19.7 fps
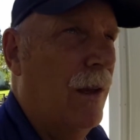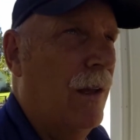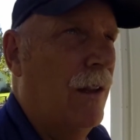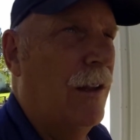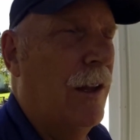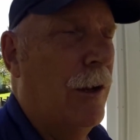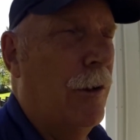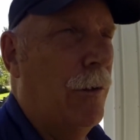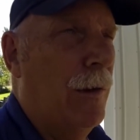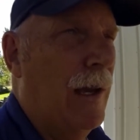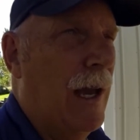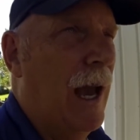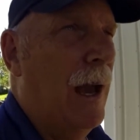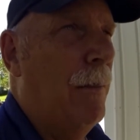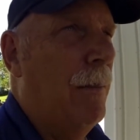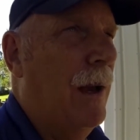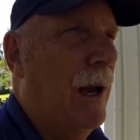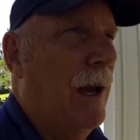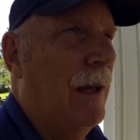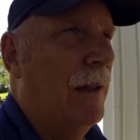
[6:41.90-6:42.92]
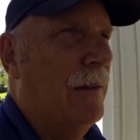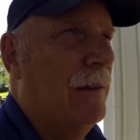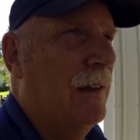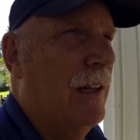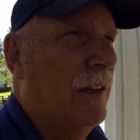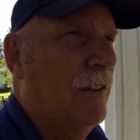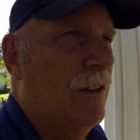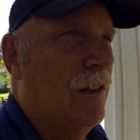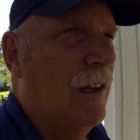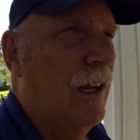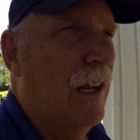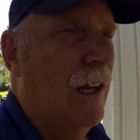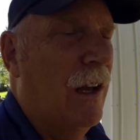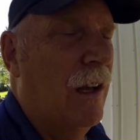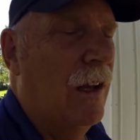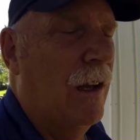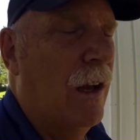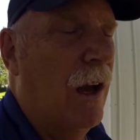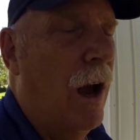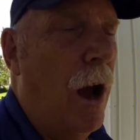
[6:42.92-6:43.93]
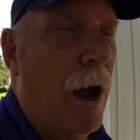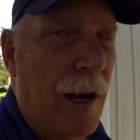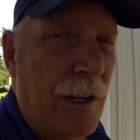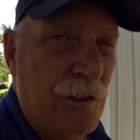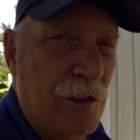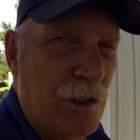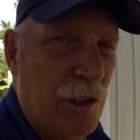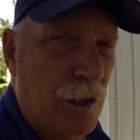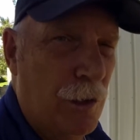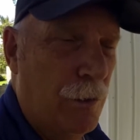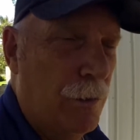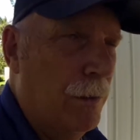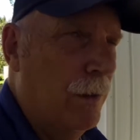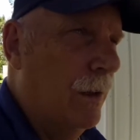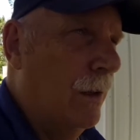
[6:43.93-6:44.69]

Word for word: that are that's going to haunt you.